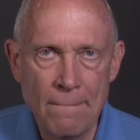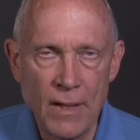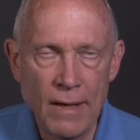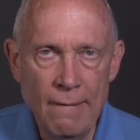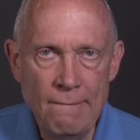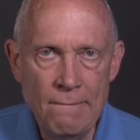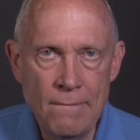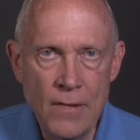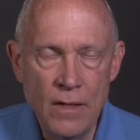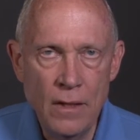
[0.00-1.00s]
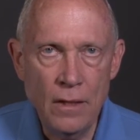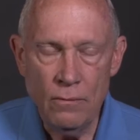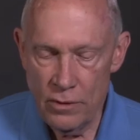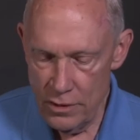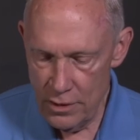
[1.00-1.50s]
Okay?
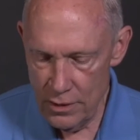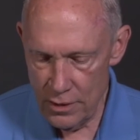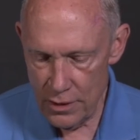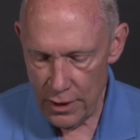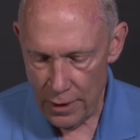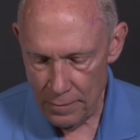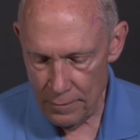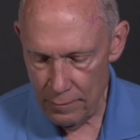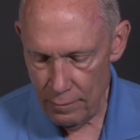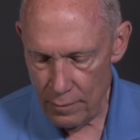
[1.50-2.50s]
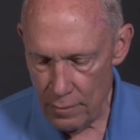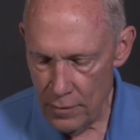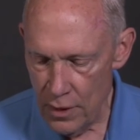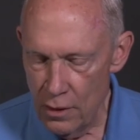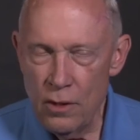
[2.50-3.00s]
And what does Jesus say?
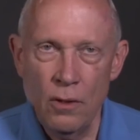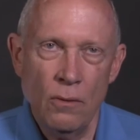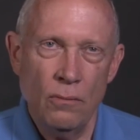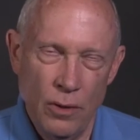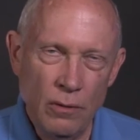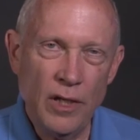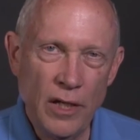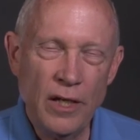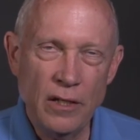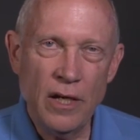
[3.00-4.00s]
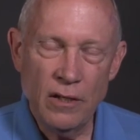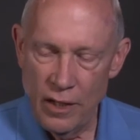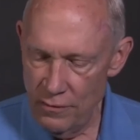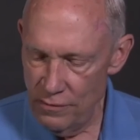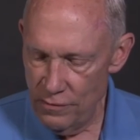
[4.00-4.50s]
Will you really lay your down
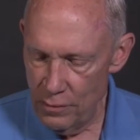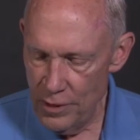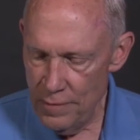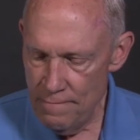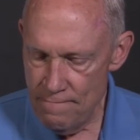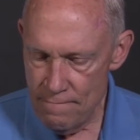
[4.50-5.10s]
life for me?